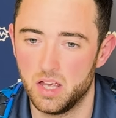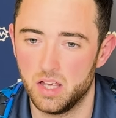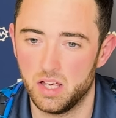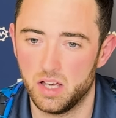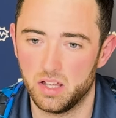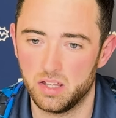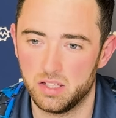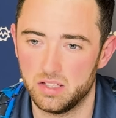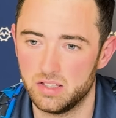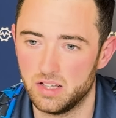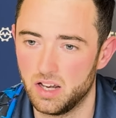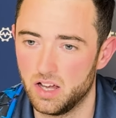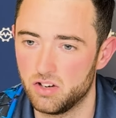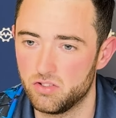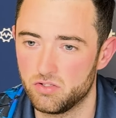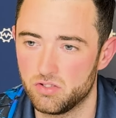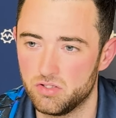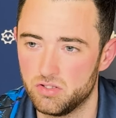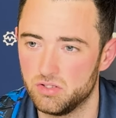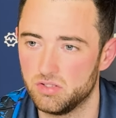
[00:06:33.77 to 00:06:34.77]
I think he's had
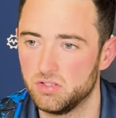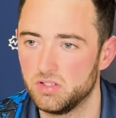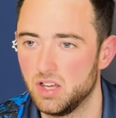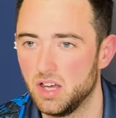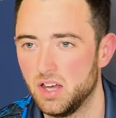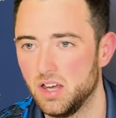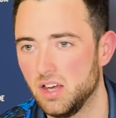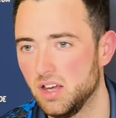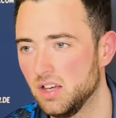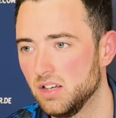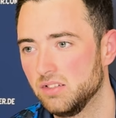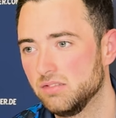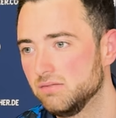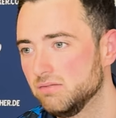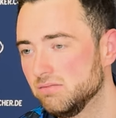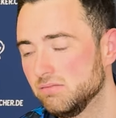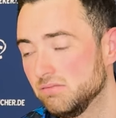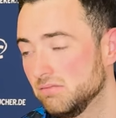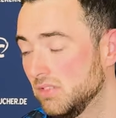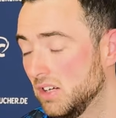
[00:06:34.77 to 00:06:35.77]

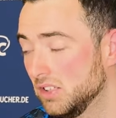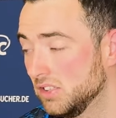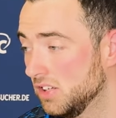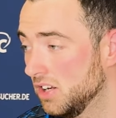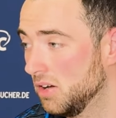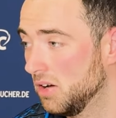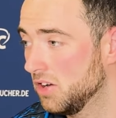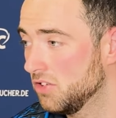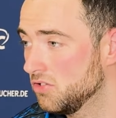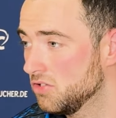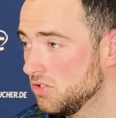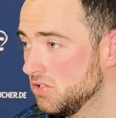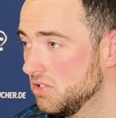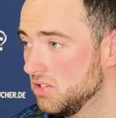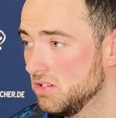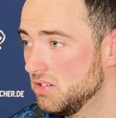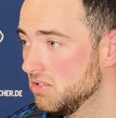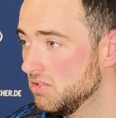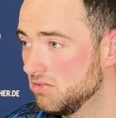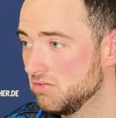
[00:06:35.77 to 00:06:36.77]

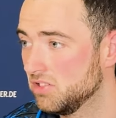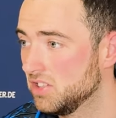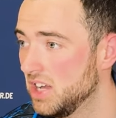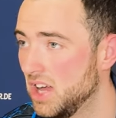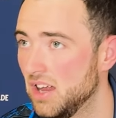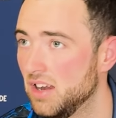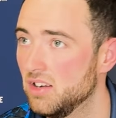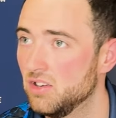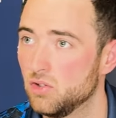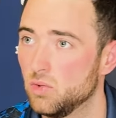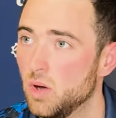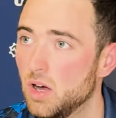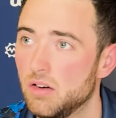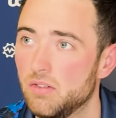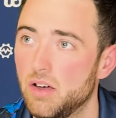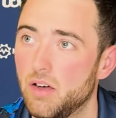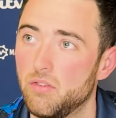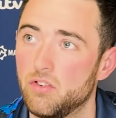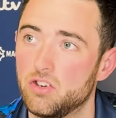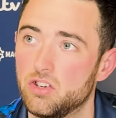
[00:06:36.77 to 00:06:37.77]
110, 12
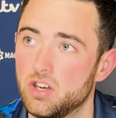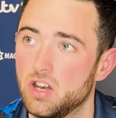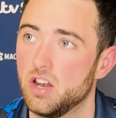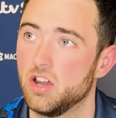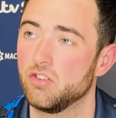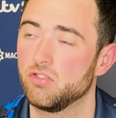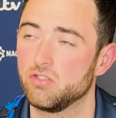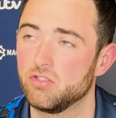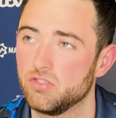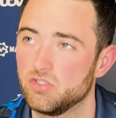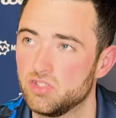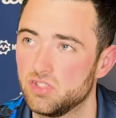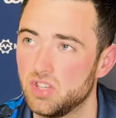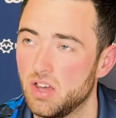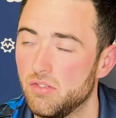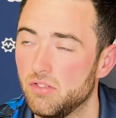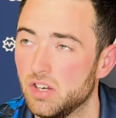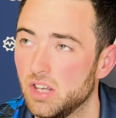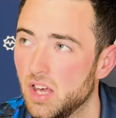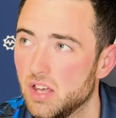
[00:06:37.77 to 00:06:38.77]
average, and
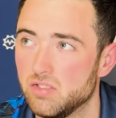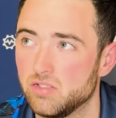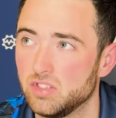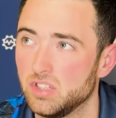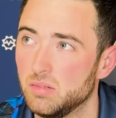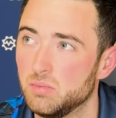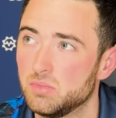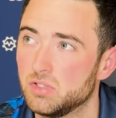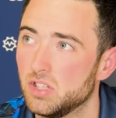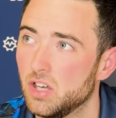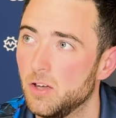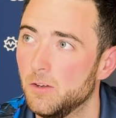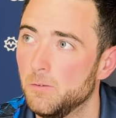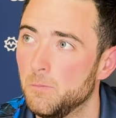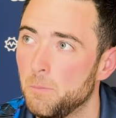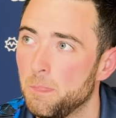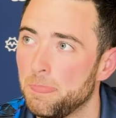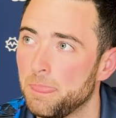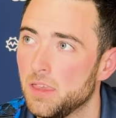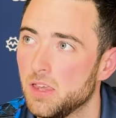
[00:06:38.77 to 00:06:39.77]
107 against him. So,
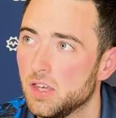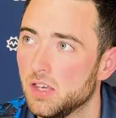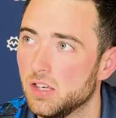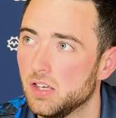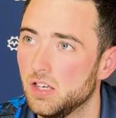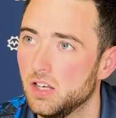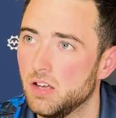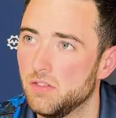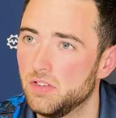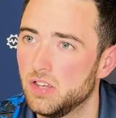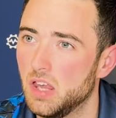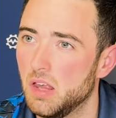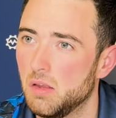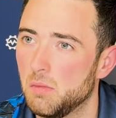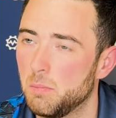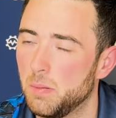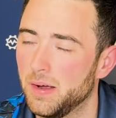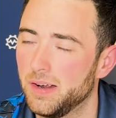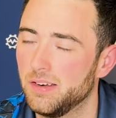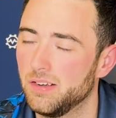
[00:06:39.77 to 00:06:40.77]
you know, if he keeps
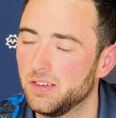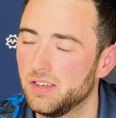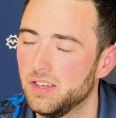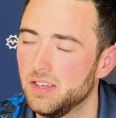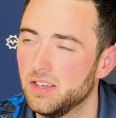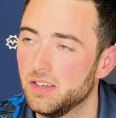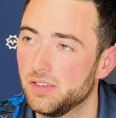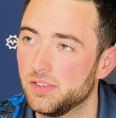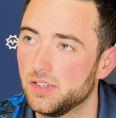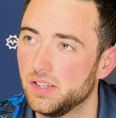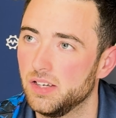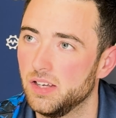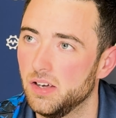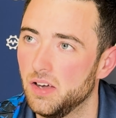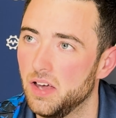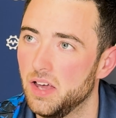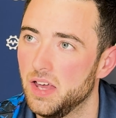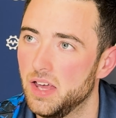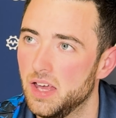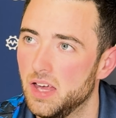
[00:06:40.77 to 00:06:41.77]
playing like he is, then yeah,
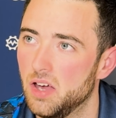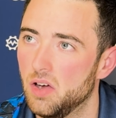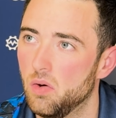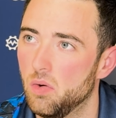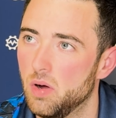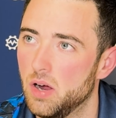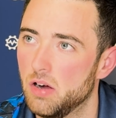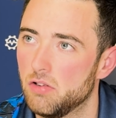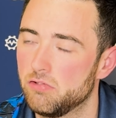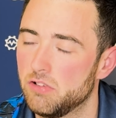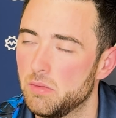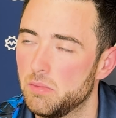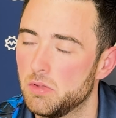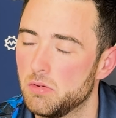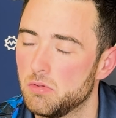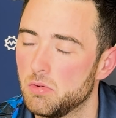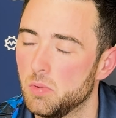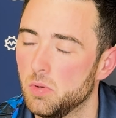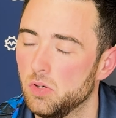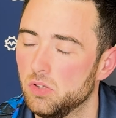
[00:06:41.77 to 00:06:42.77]
he'll reap the
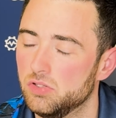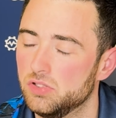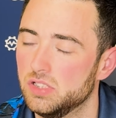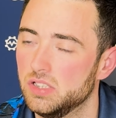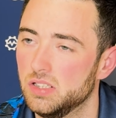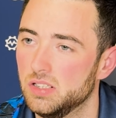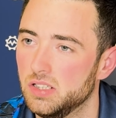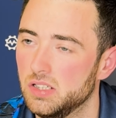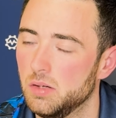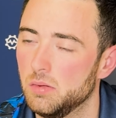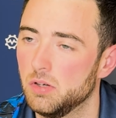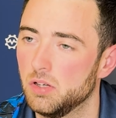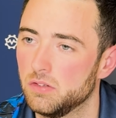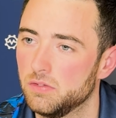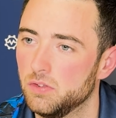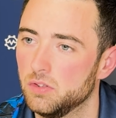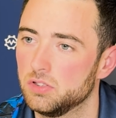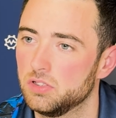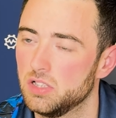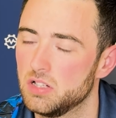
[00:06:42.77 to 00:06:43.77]
rewards. Yeah, he'll look
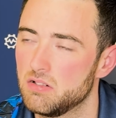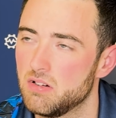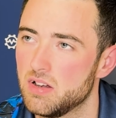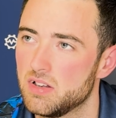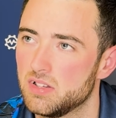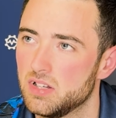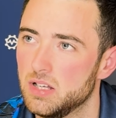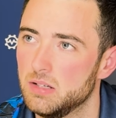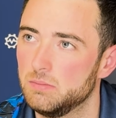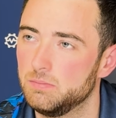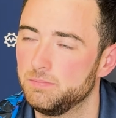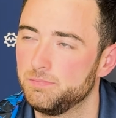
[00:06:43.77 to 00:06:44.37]
forward to the Grand Slam.